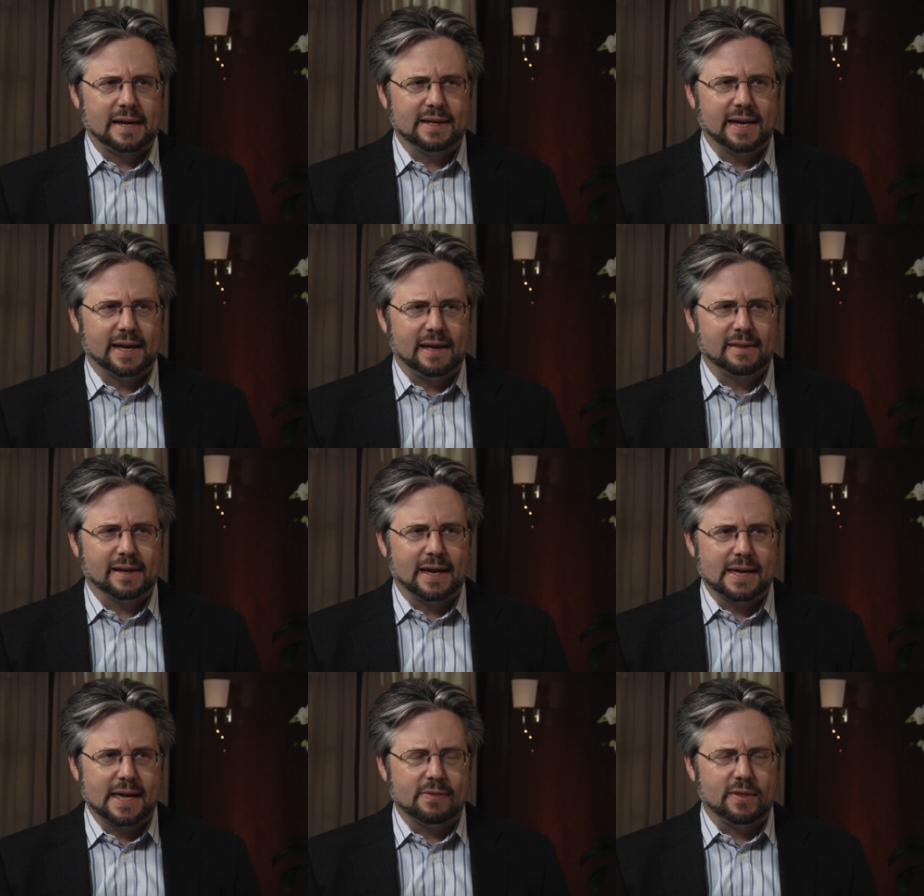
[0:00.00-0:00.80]
I, get, I
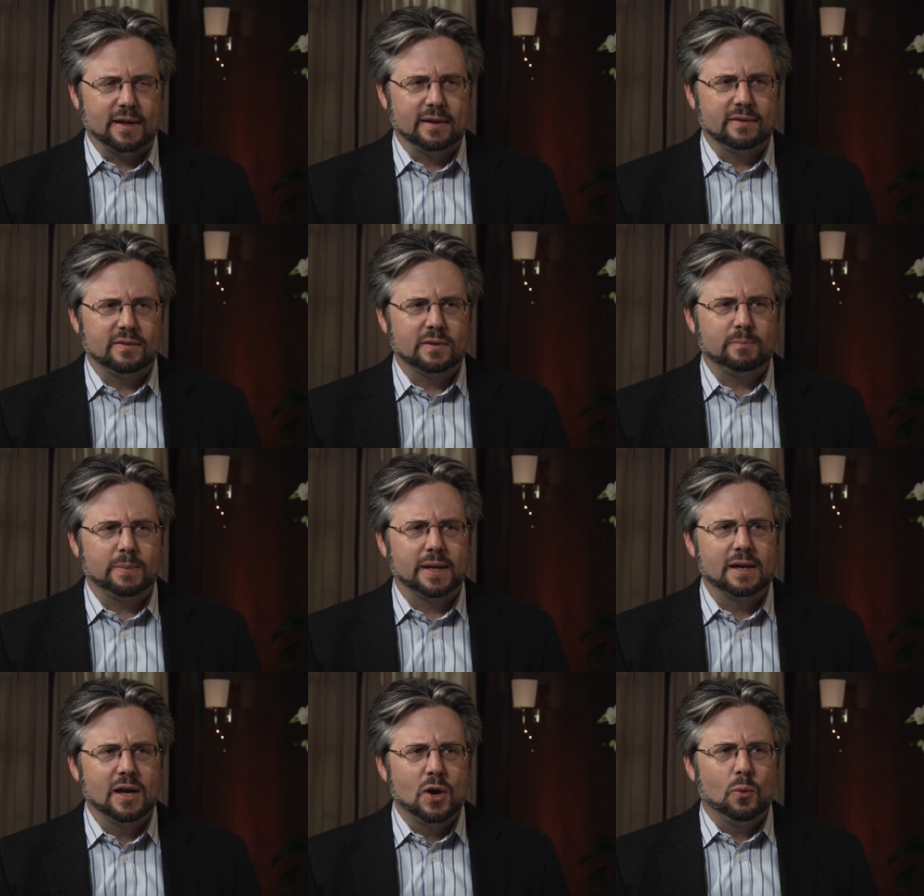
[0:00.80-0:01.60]
think I get this.
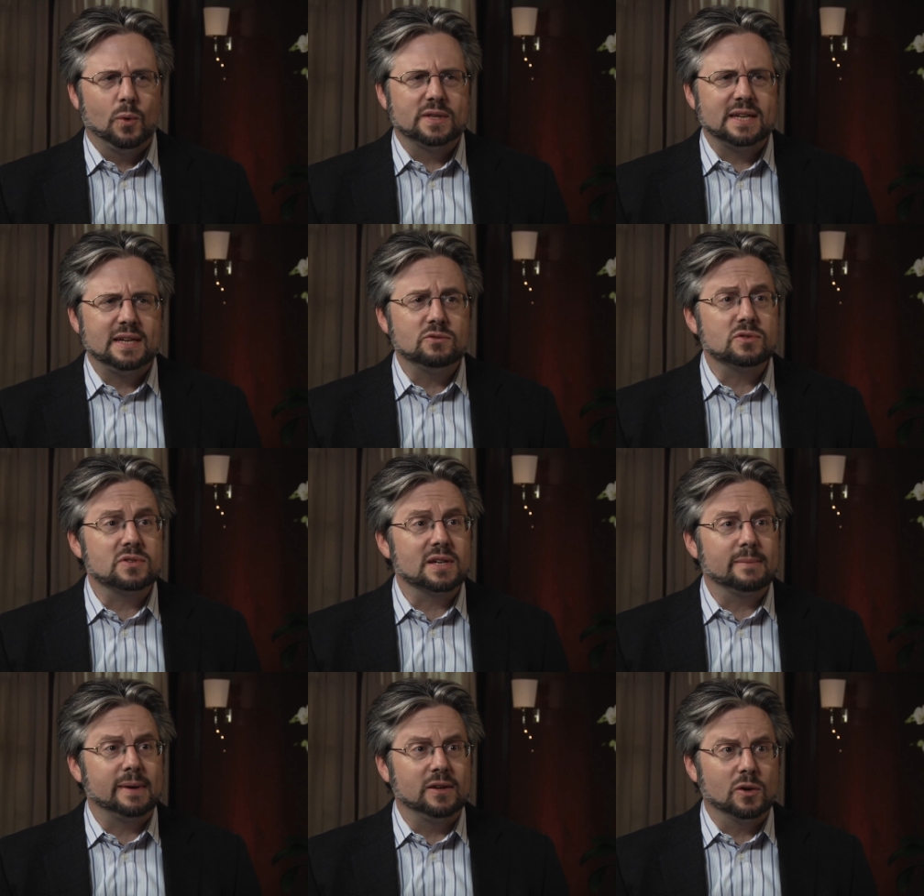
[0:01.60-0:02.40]
But what's
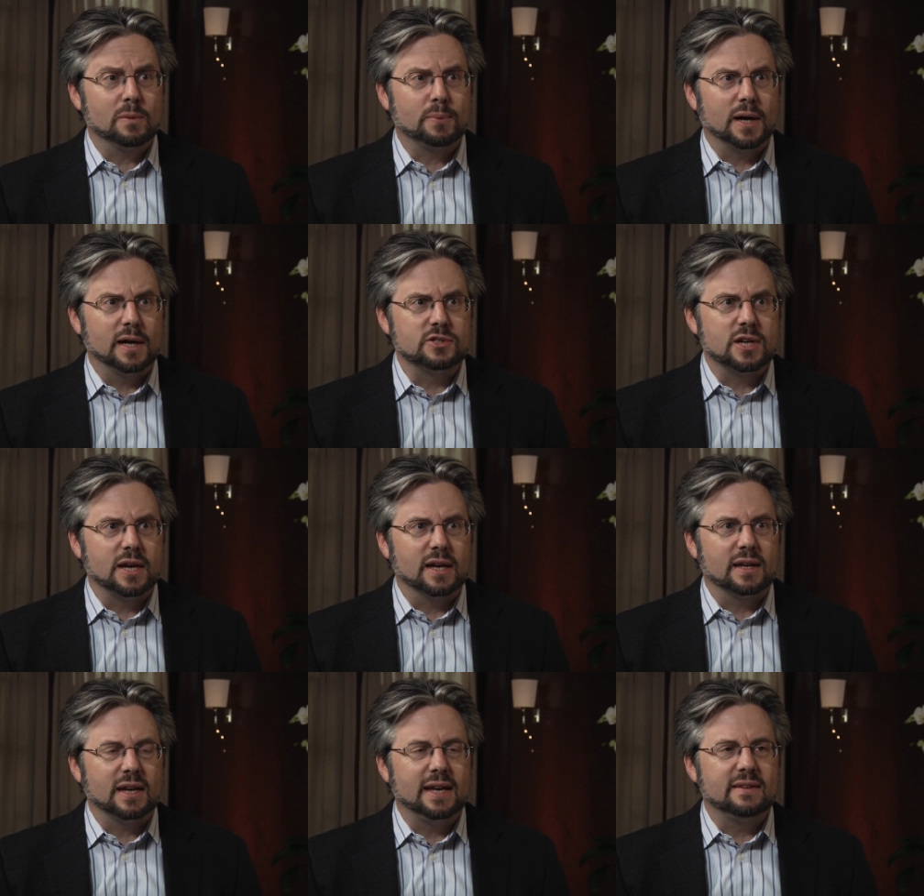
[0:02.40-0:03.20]
interesting about your
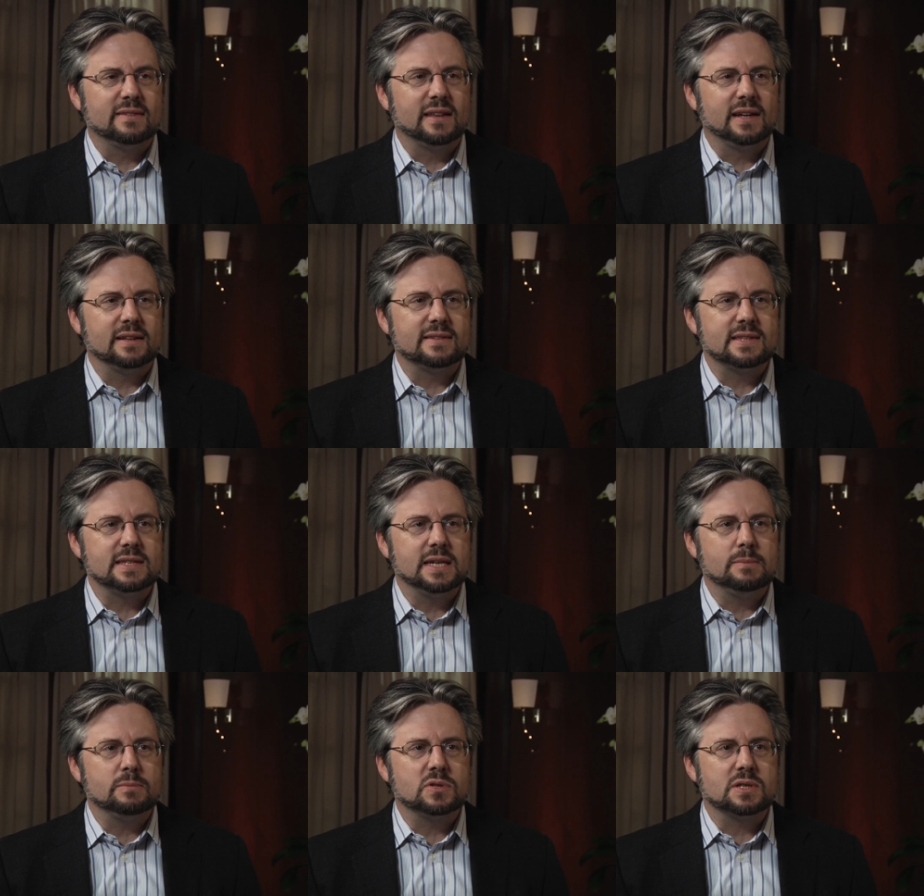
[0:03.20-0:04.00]
project is that it
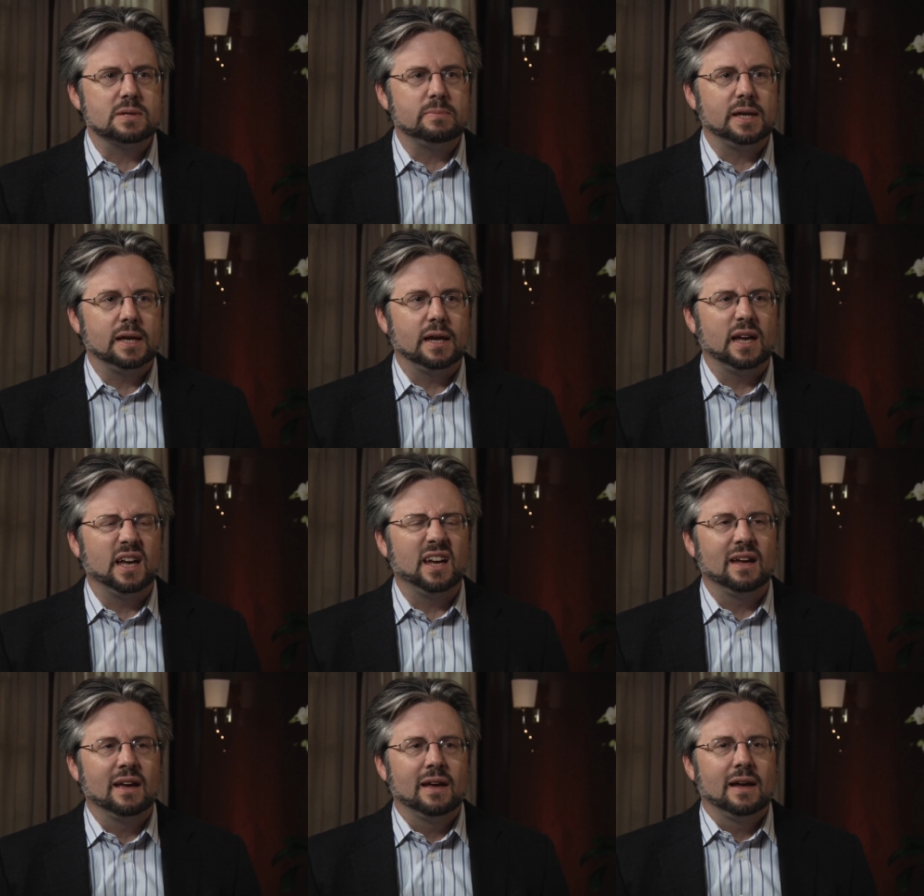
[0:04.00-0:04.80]
seems to
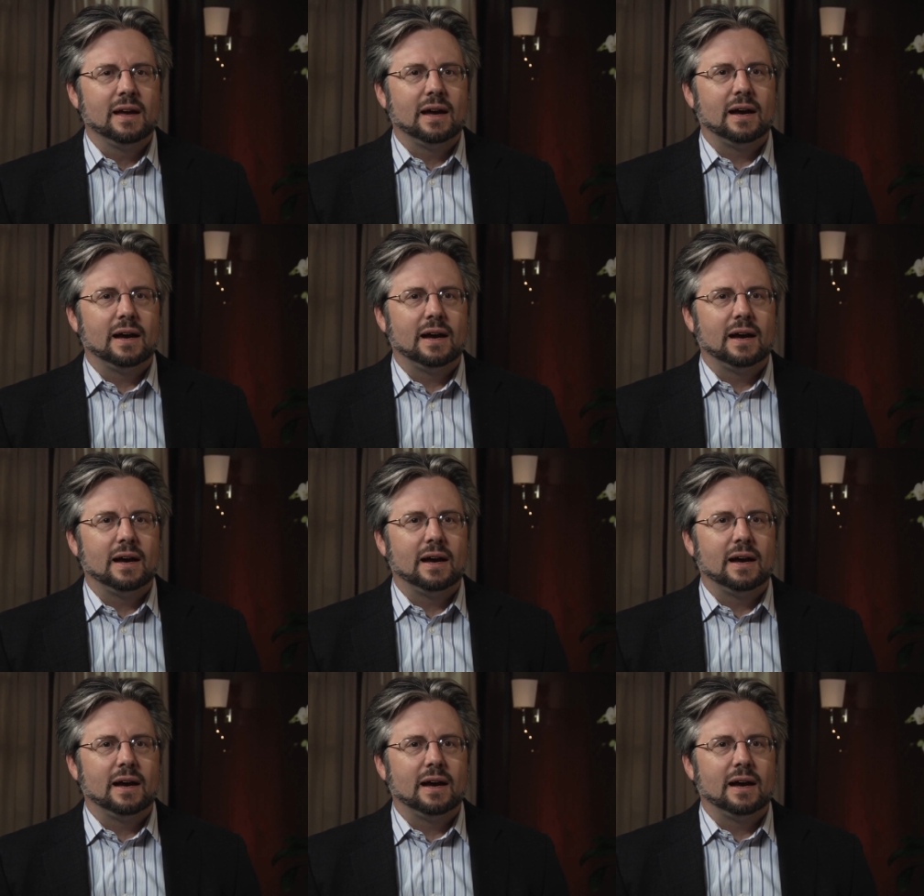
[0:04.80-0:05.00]
be